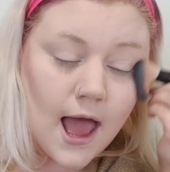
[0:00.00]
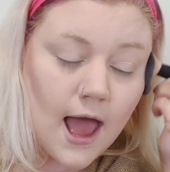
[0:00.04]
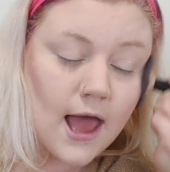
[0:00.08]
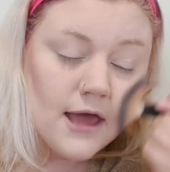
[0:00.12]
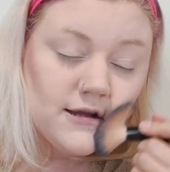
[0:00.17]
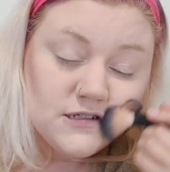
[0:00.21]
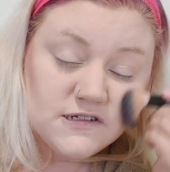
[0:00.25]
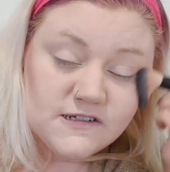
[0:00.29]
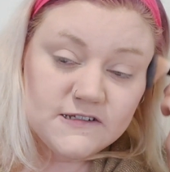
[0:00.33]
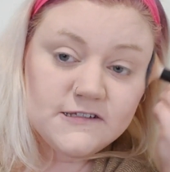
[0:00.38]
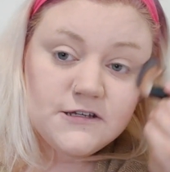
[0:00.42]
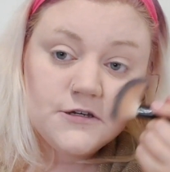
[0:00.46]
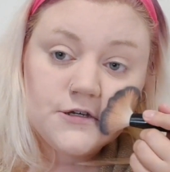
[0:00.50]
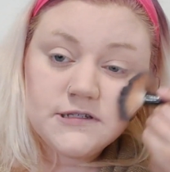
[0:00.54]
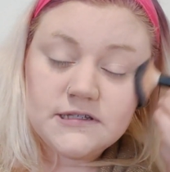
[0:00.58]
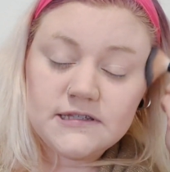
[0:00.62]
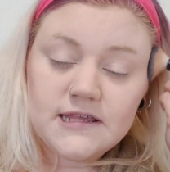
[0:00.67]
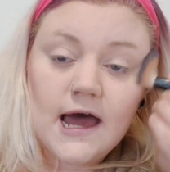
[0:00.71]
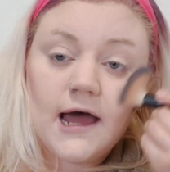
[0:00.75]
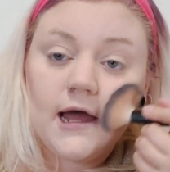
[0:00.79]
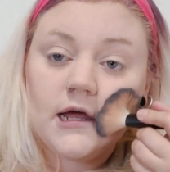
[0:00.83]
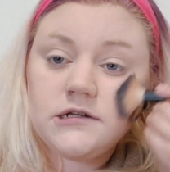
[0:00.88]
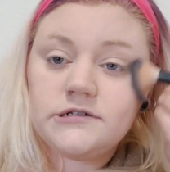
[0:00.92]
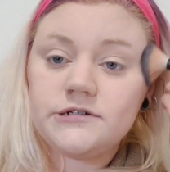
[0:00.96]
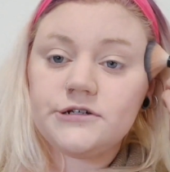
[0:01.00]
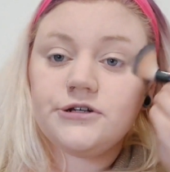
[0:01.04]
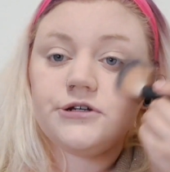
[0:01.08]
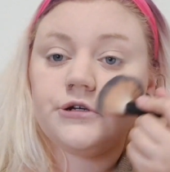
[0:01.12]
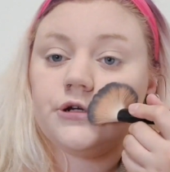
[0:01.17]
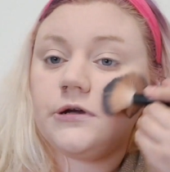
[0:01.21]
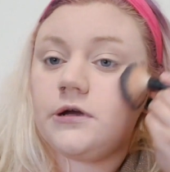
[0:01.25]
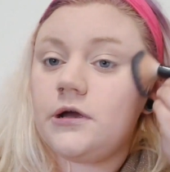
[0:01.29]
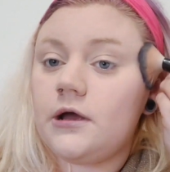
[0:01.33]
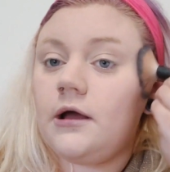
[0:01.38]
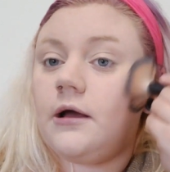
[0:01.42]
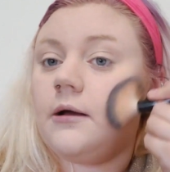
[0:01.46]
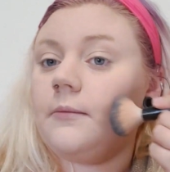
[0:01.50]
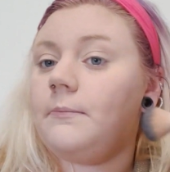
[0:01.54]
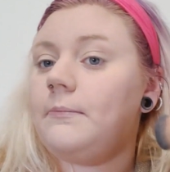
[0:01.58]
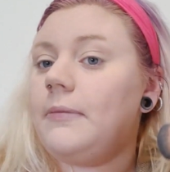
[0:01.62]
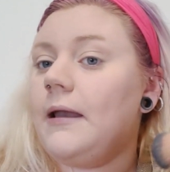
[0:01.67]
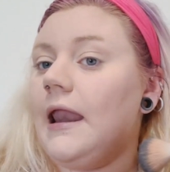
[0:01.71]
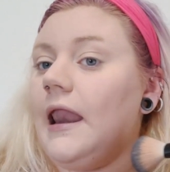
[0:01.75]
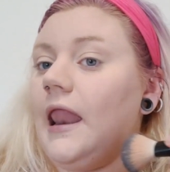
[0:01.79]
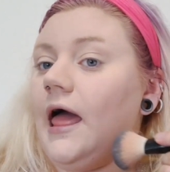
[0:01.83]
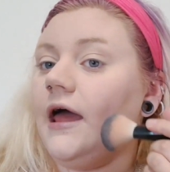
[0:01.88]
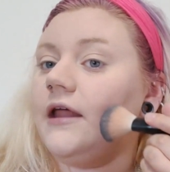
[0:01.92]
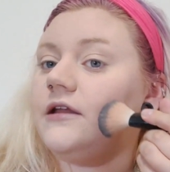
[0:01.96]
and just use that to
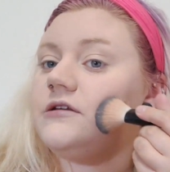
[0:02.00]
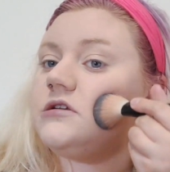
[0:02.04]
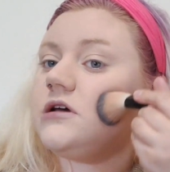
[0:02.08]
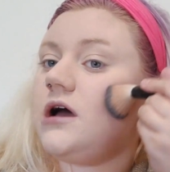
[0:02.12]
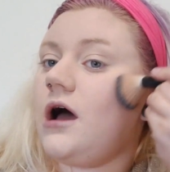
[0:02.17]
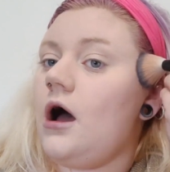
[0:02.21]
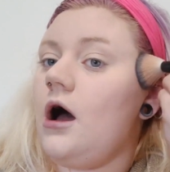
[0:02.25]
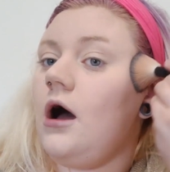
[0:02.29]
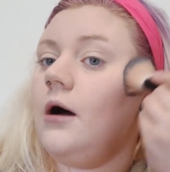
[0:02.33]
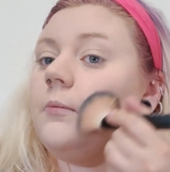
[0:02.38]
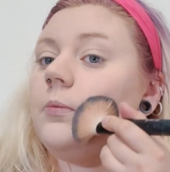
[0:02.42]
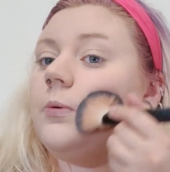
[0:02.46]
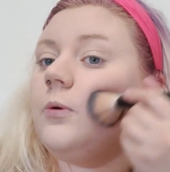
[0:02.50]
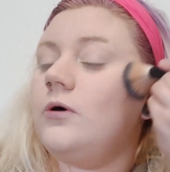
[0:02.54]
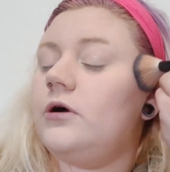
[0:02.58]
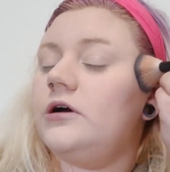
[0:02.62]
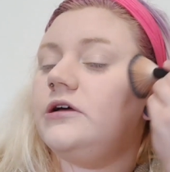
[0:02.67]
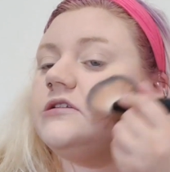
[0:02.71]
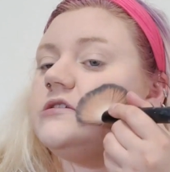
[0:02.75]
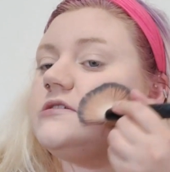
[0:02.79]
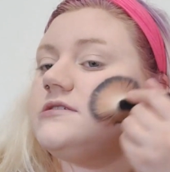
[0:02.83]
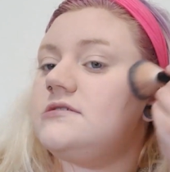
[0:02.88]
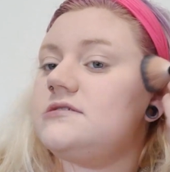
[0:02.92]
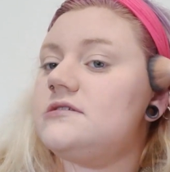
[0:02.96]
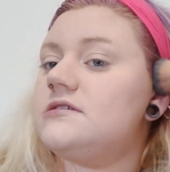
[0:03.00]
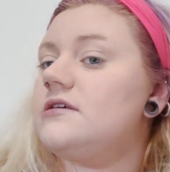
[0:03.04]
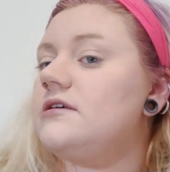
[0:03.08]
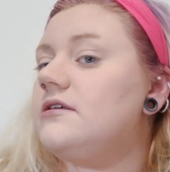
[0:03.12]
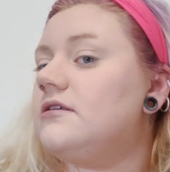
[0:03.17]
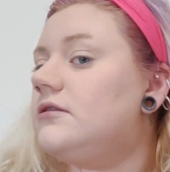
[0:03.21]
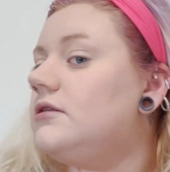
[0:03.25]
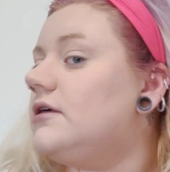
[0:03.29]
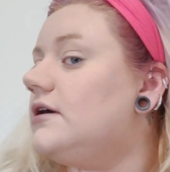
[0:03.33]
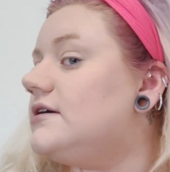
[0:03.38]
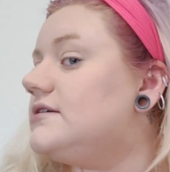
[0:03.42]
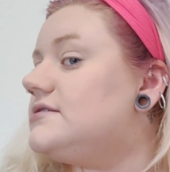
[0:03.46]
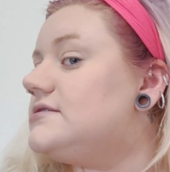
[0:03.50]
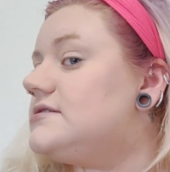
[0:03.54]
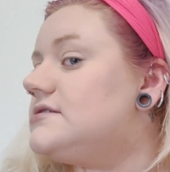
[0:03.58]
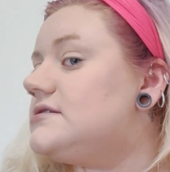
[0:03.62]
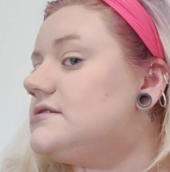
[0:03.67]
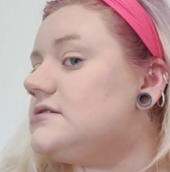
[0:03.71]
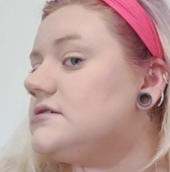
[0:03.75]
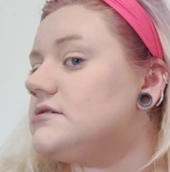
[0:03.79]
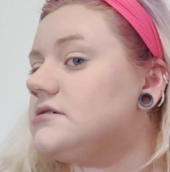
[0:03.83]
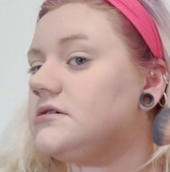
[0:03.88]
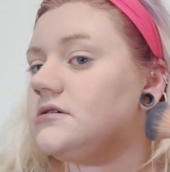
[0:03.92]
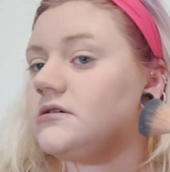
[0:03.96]
blend upwards
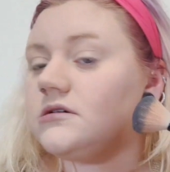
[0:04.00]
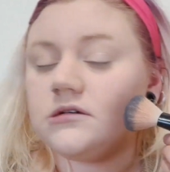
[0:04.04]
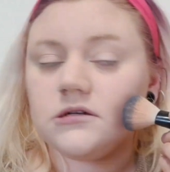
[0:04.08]
this,